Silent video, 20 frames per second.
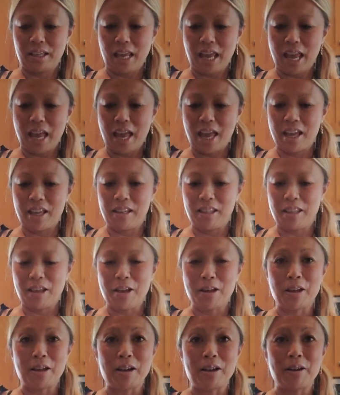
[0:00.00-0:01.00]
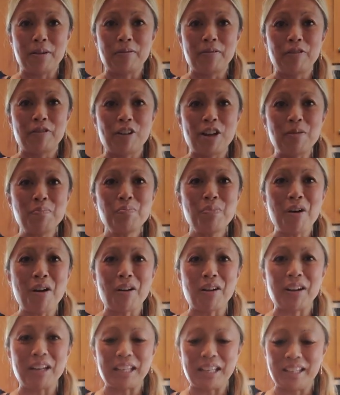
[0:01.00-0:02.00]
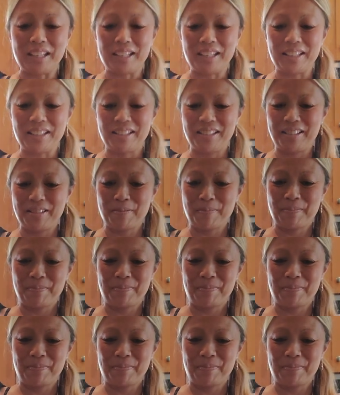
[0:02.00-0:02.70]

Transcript: And the fun part is